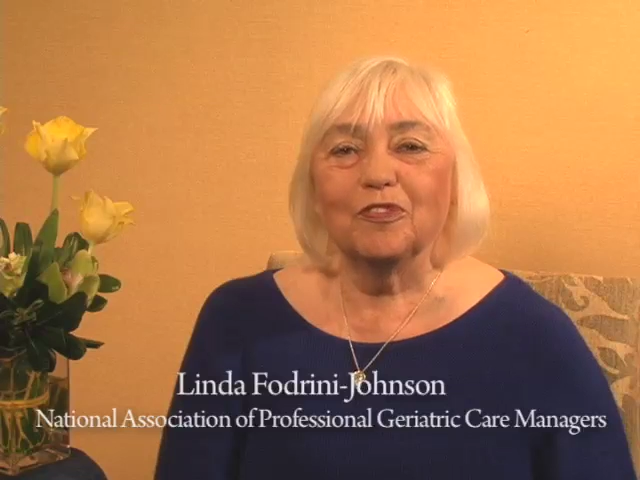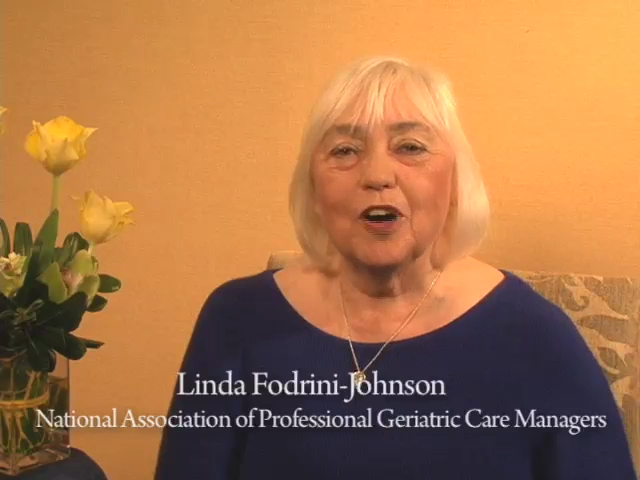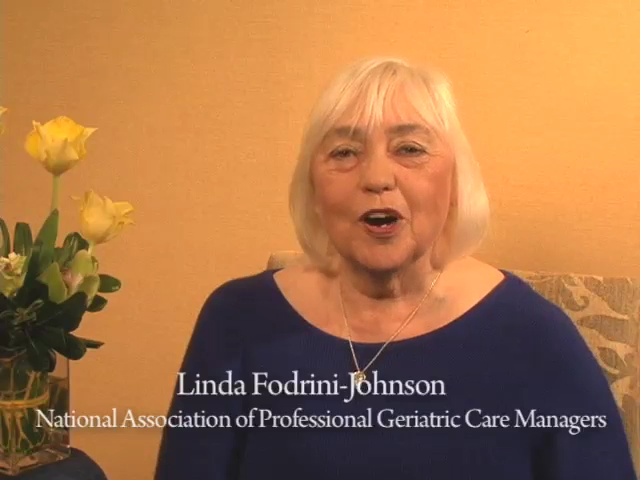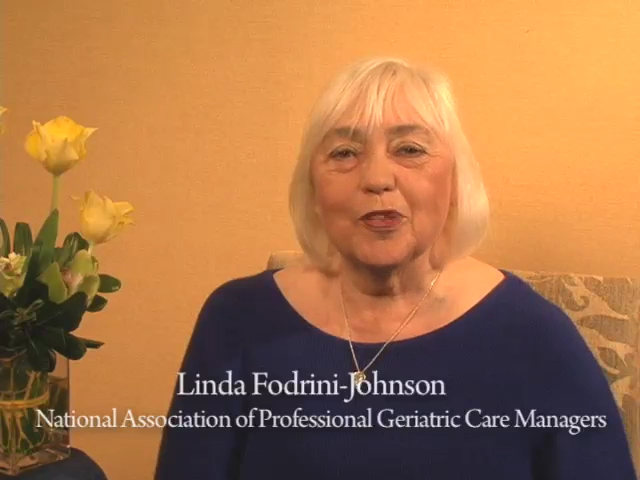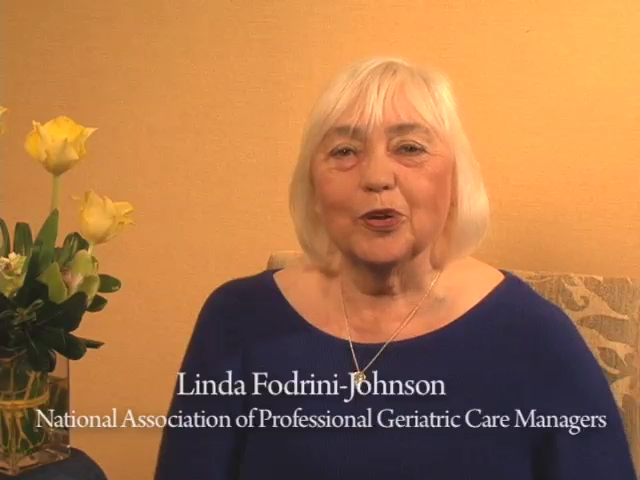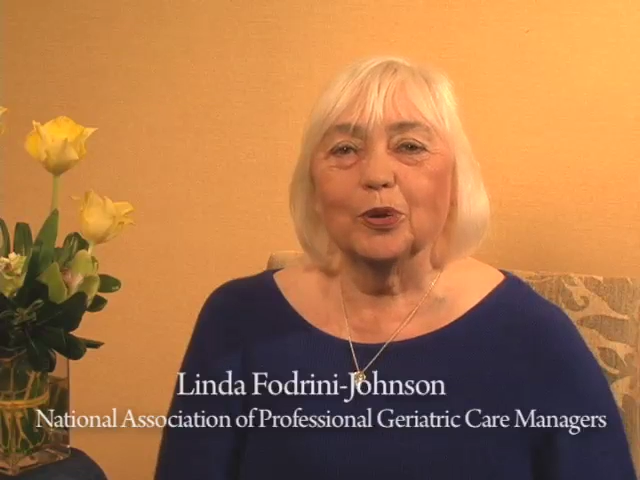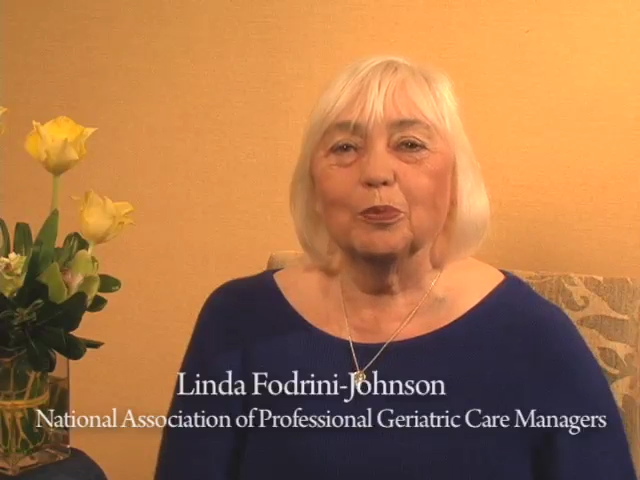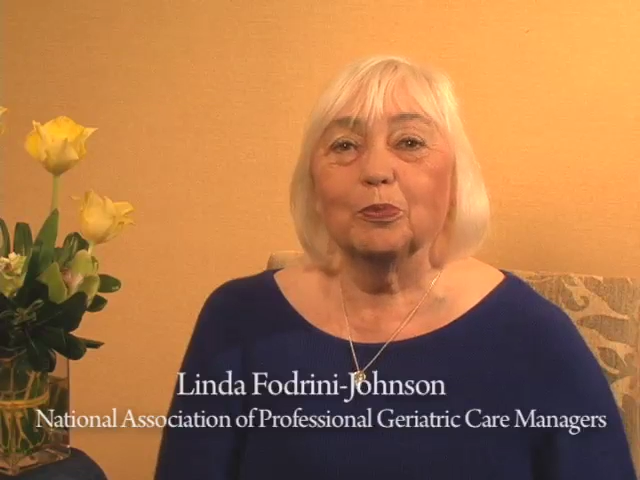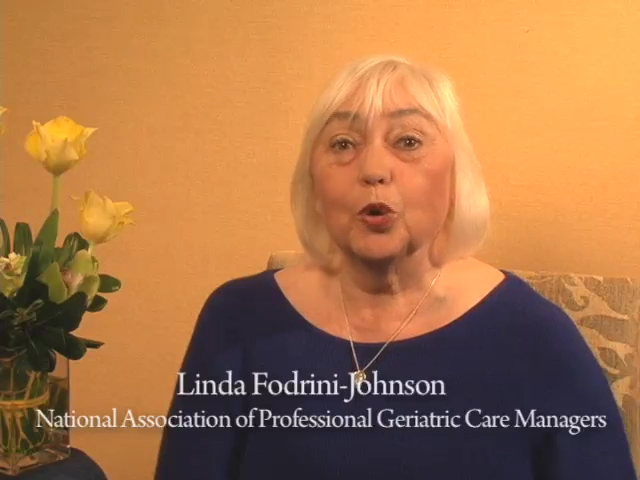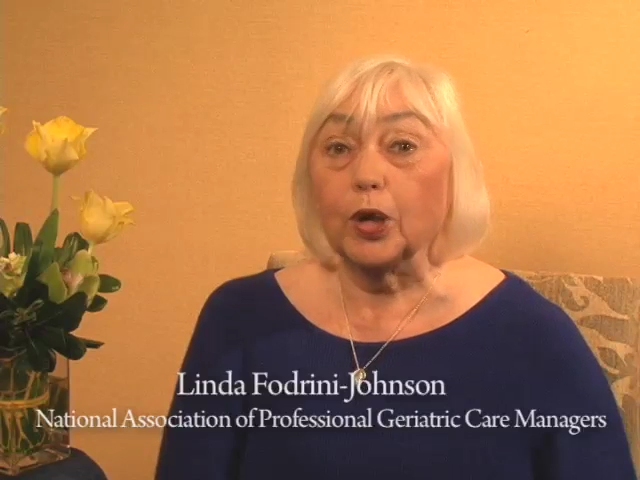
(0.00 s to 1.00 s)
father
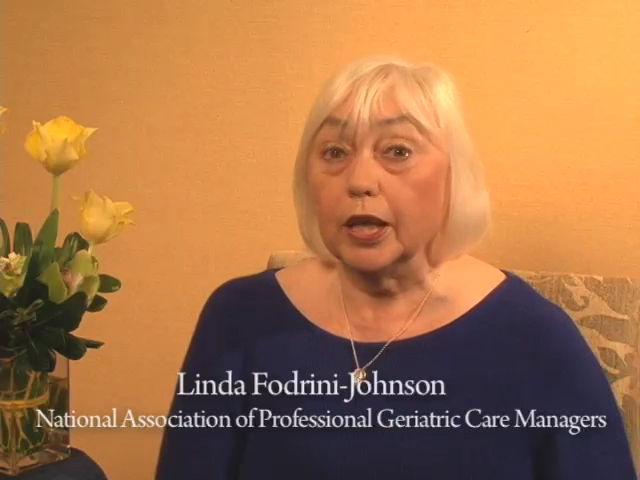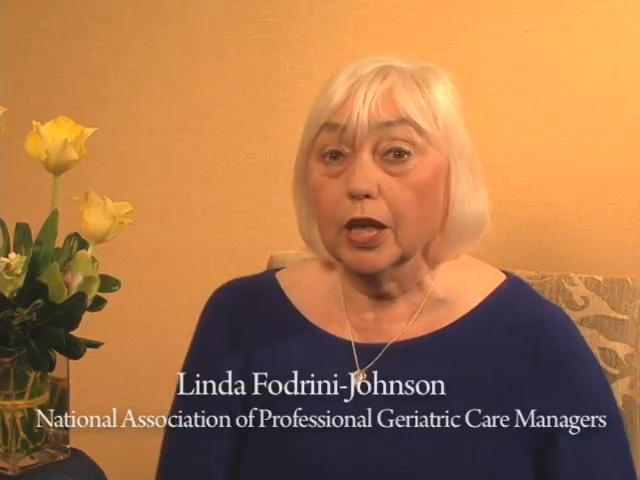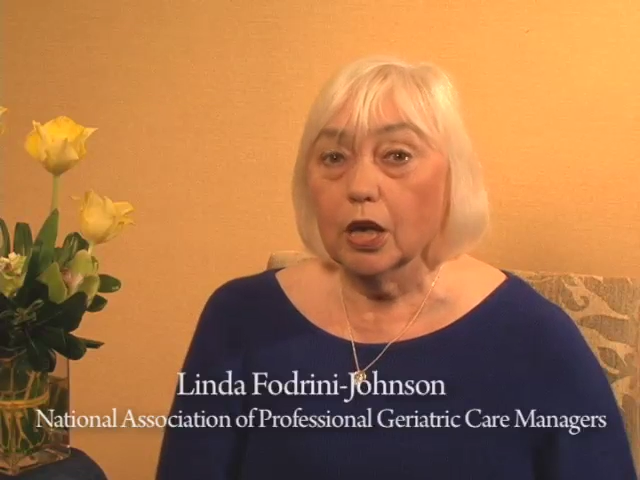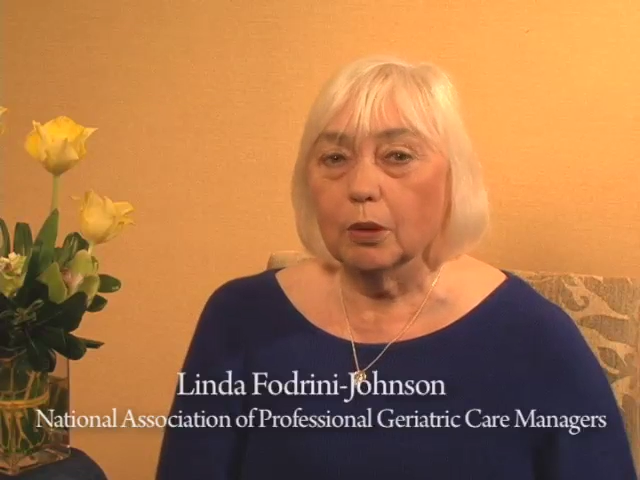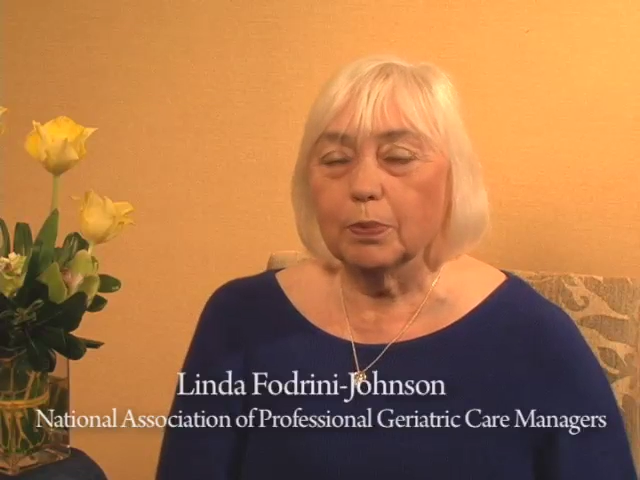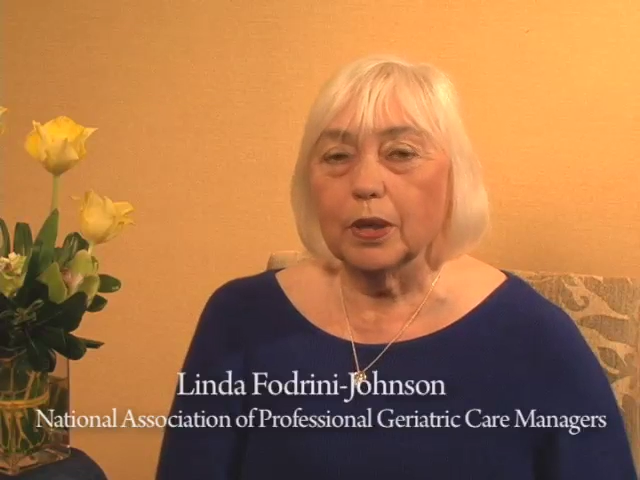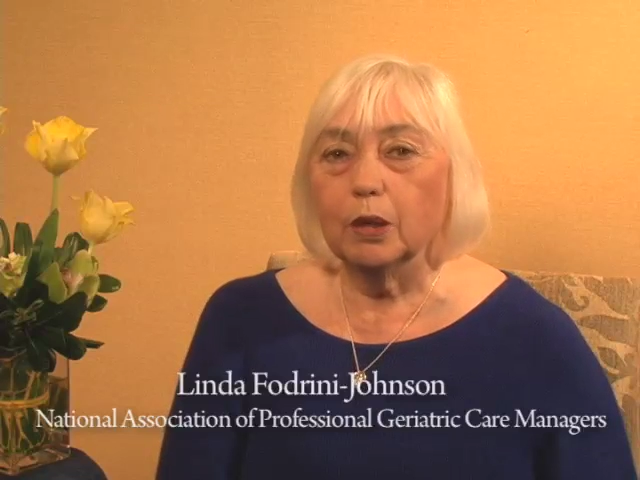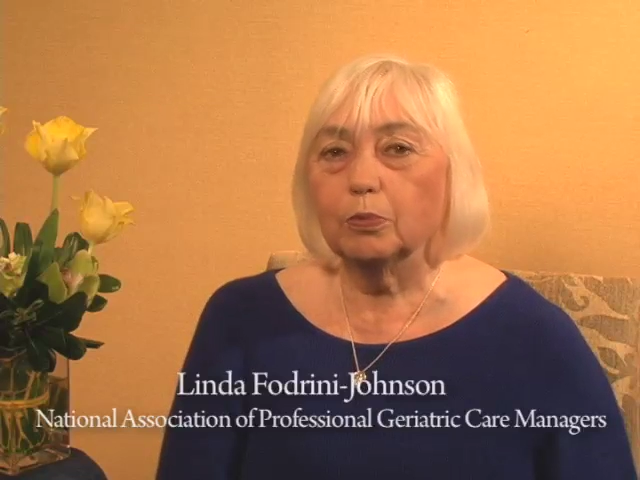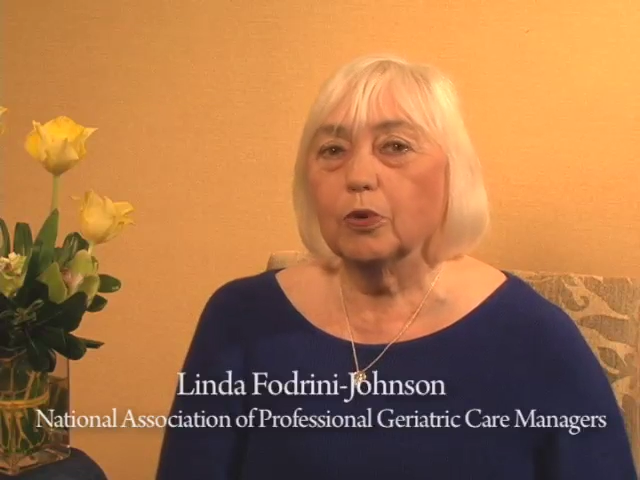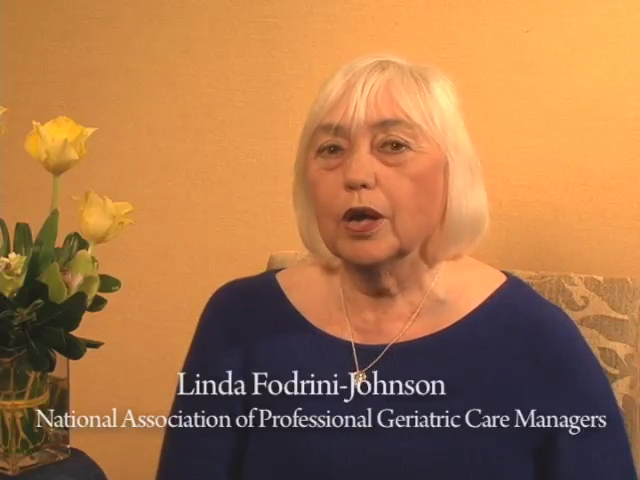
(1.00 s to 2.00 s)
broke a hip,
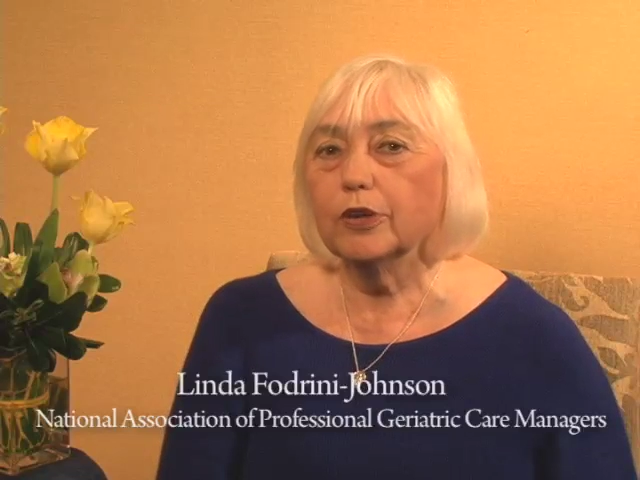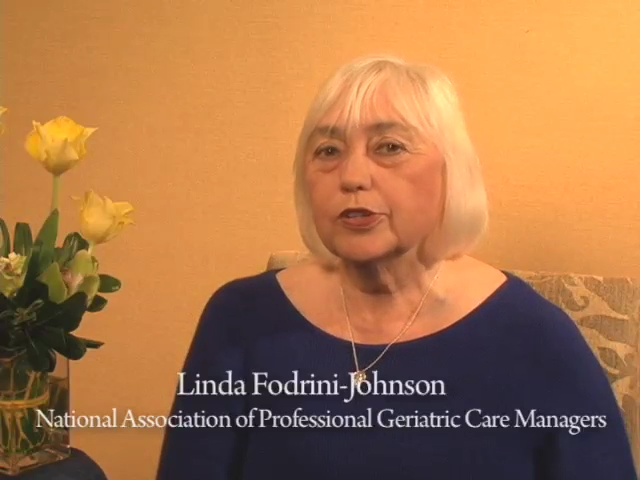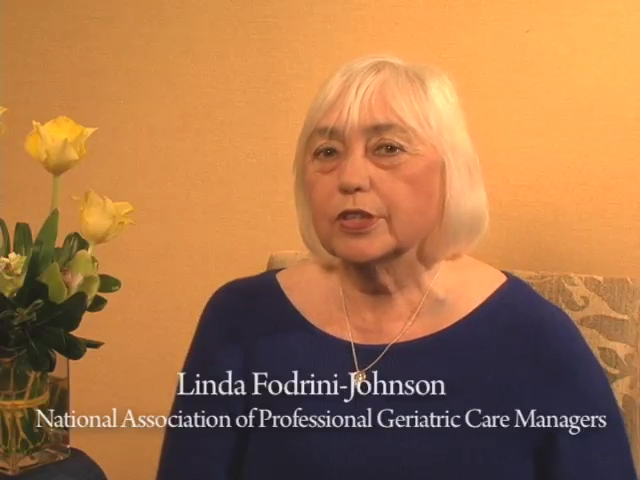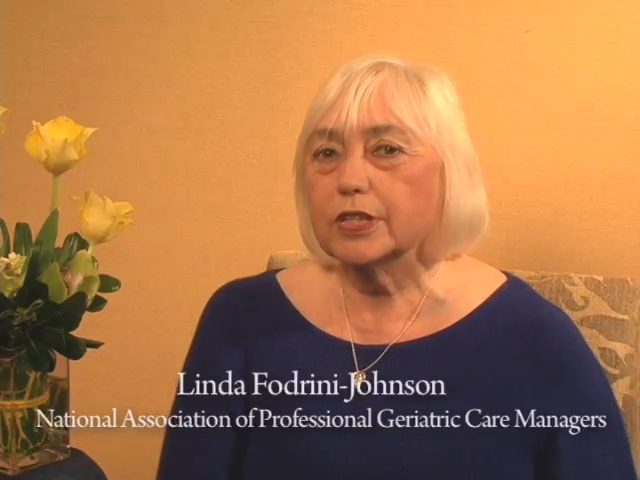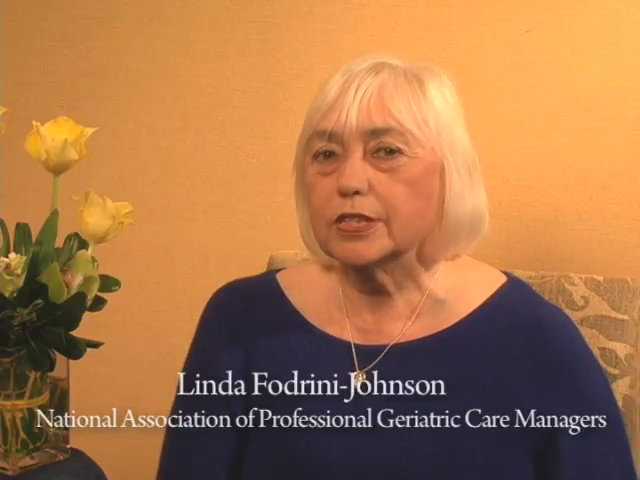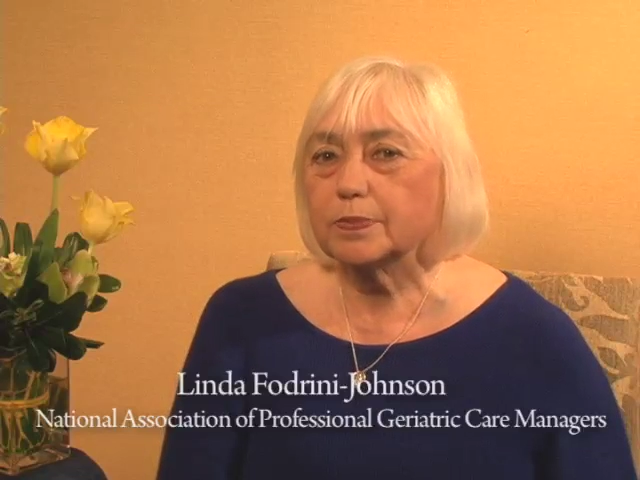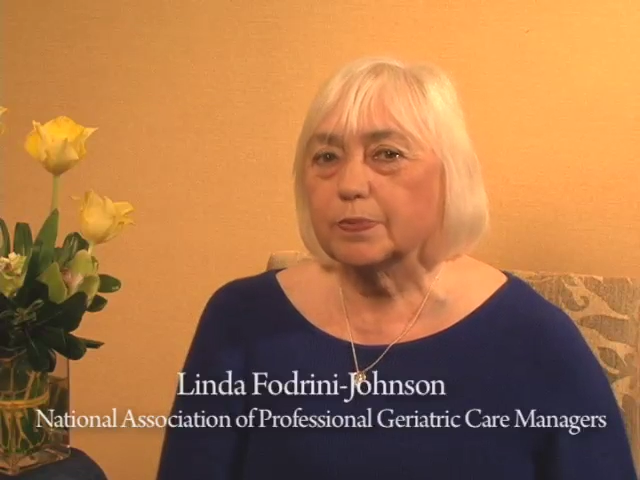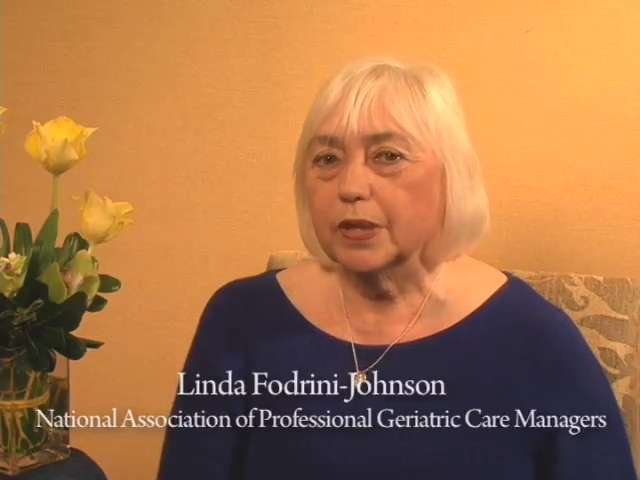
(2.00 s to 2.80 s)
and prior to his